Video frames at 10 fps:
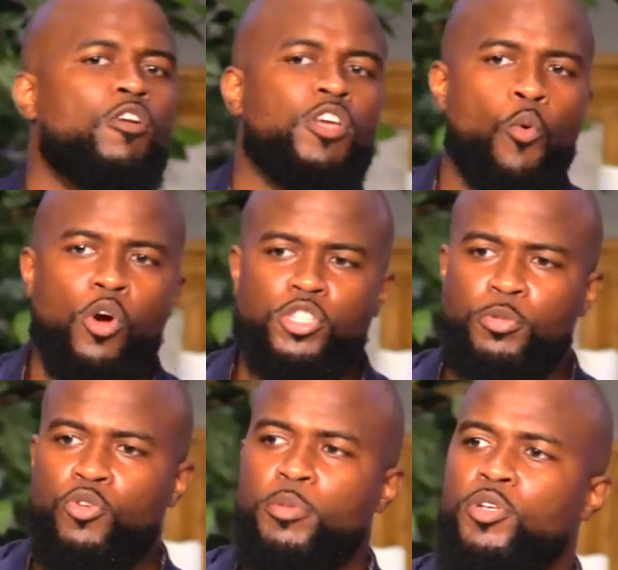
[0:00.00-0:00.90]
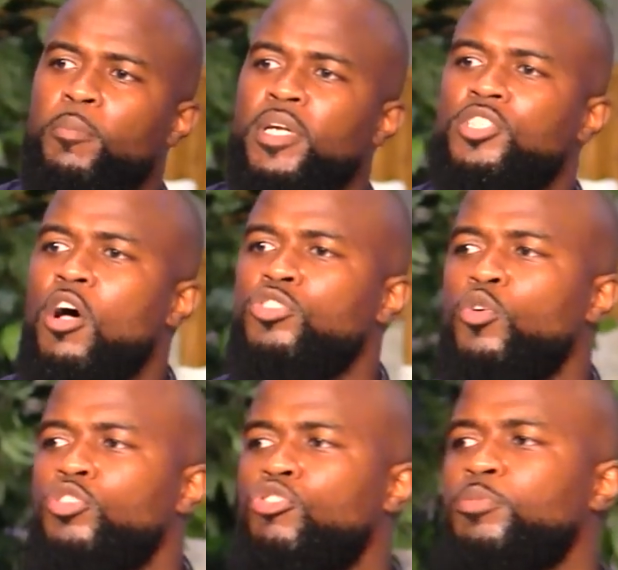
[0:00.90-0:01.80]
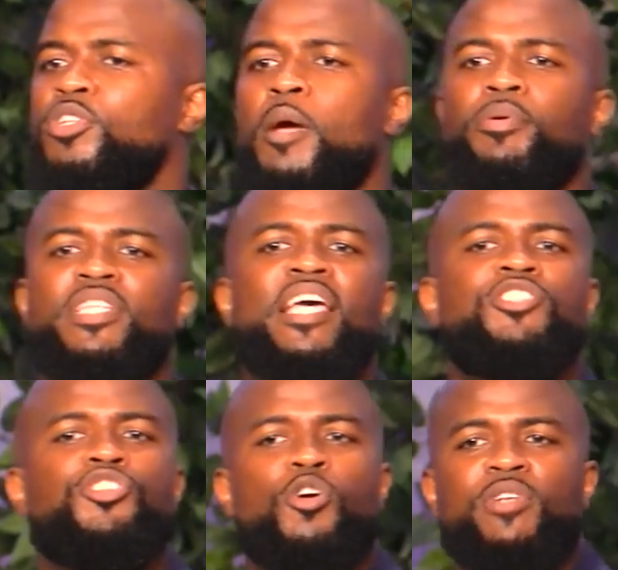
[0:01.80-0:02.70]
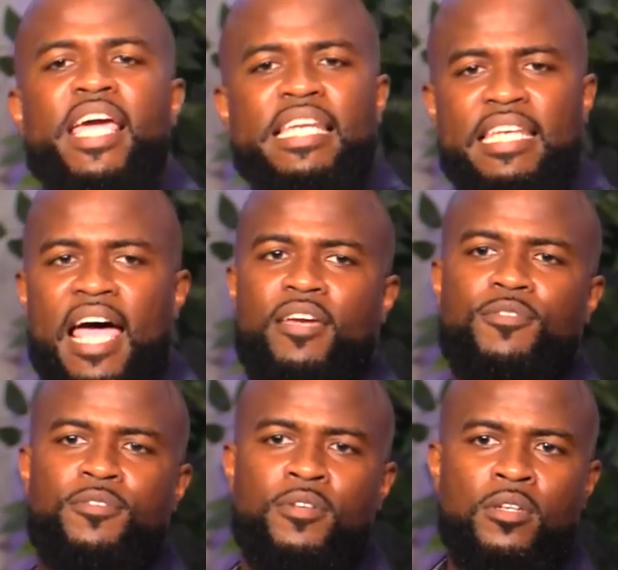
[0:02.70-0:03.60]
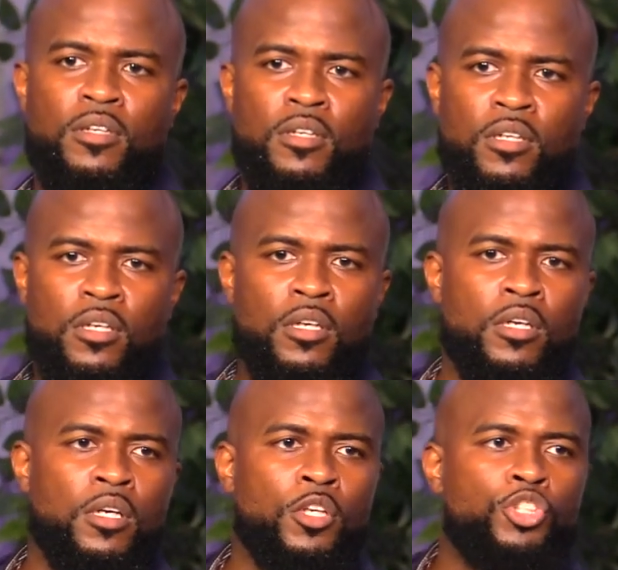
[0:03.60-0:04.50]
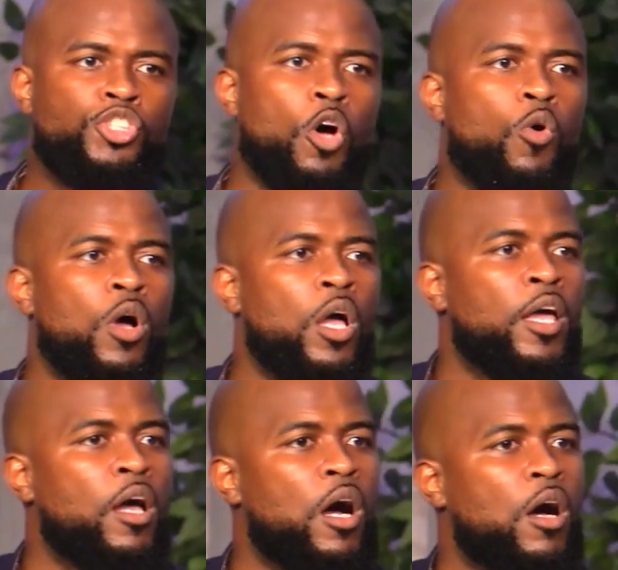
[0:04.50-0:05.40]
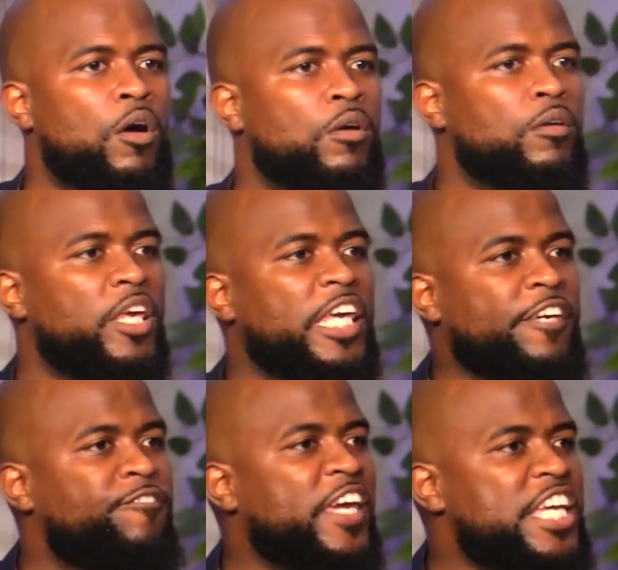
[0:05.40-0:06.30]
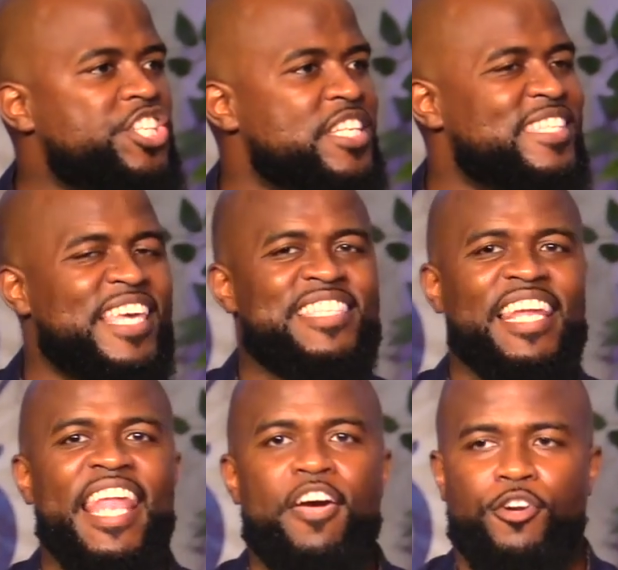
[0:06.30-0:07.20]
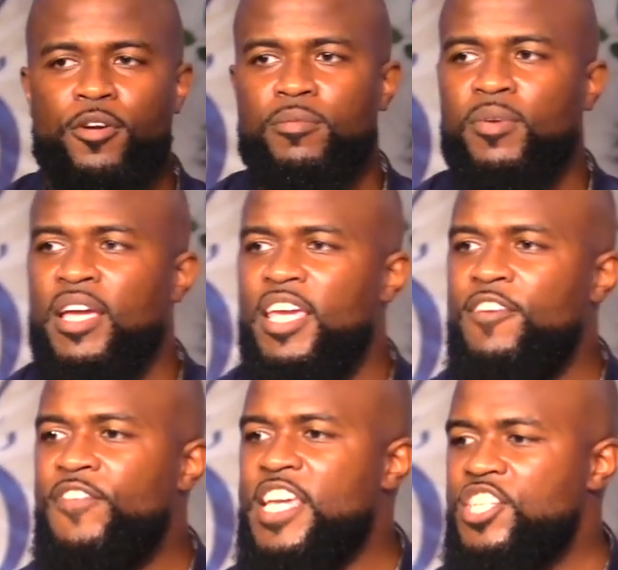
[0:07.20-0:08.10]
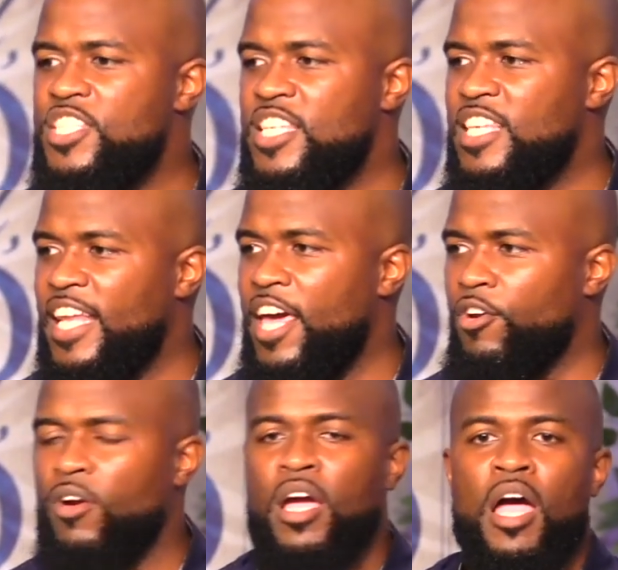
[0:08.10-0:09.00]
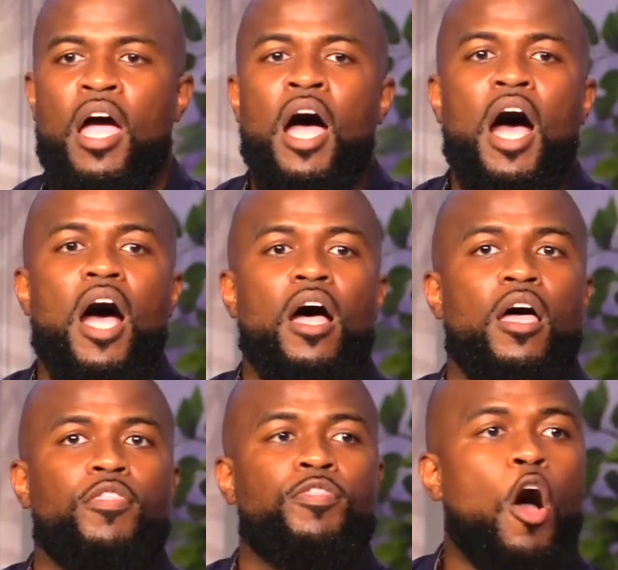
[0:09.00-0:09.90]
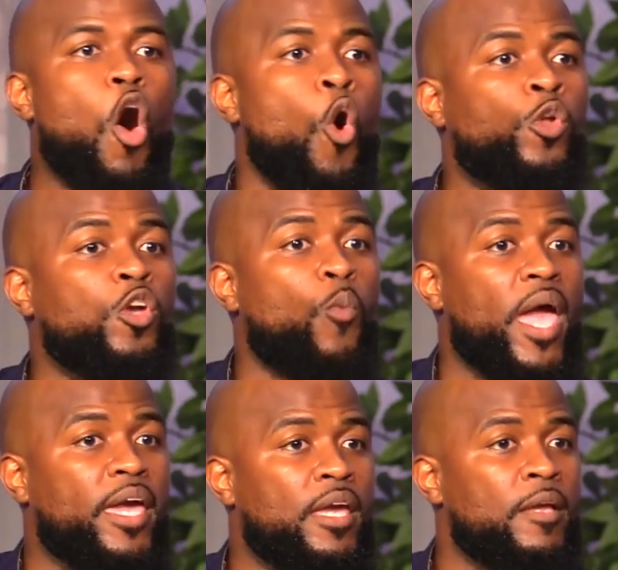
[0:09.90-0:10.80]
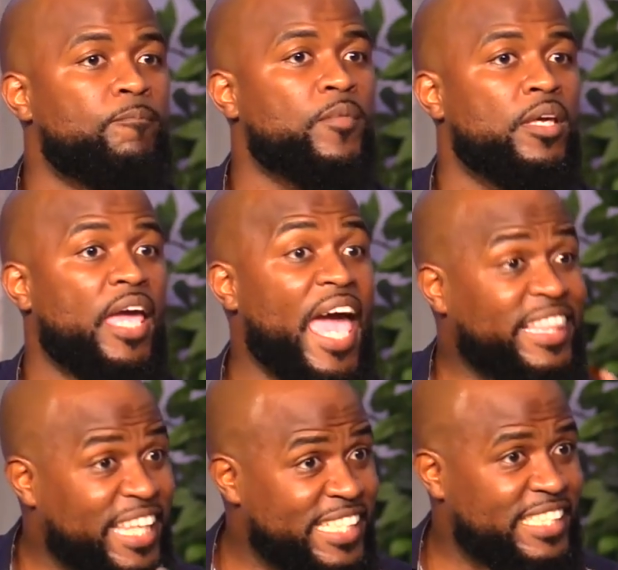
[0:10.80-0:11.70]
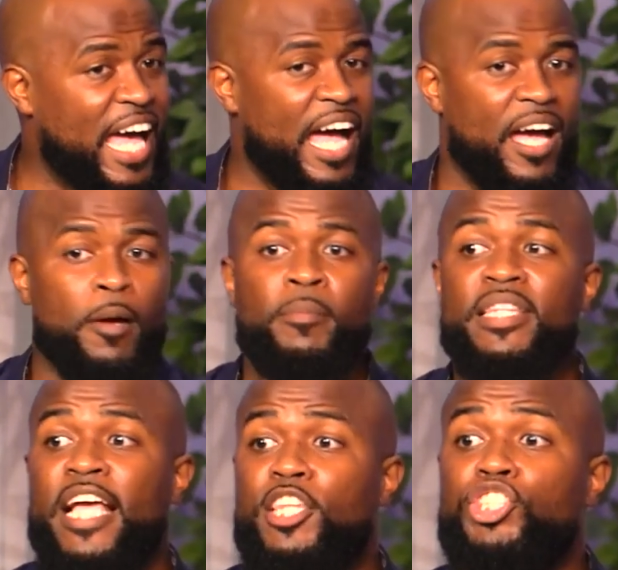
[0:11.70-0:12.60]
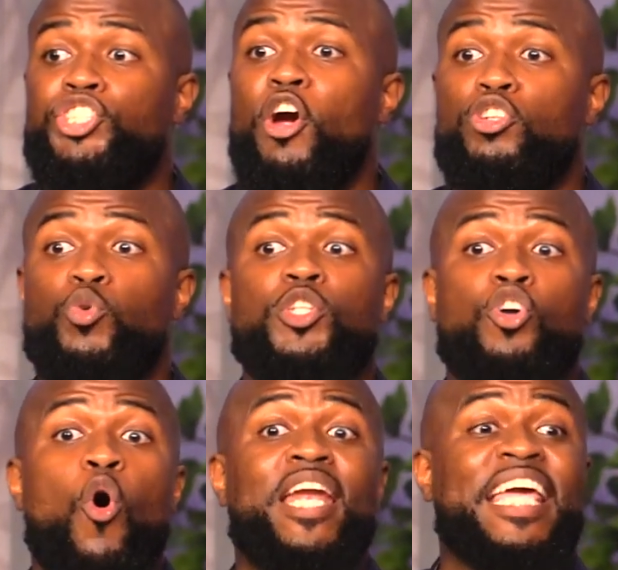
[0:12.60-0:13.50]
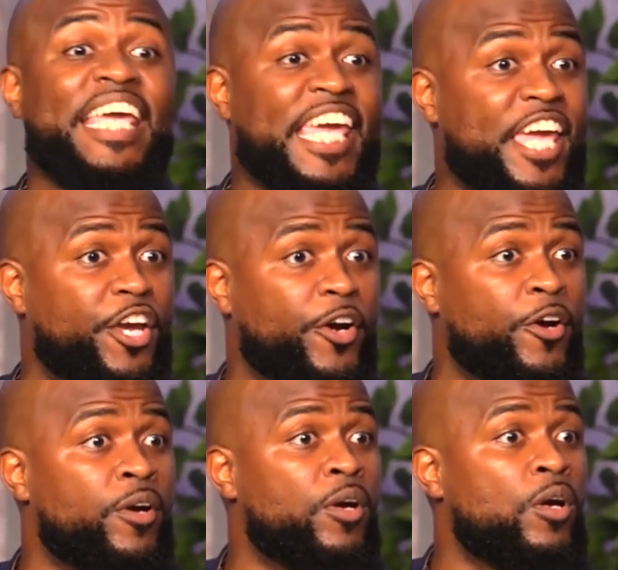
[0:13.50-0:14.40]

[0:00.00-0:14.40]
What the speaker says: only a worship scripture, but it's also a scripture that pertains to your daily life. So Ephesians is a letter. Ephesians is a letter. The only way at this time that the church was going to hear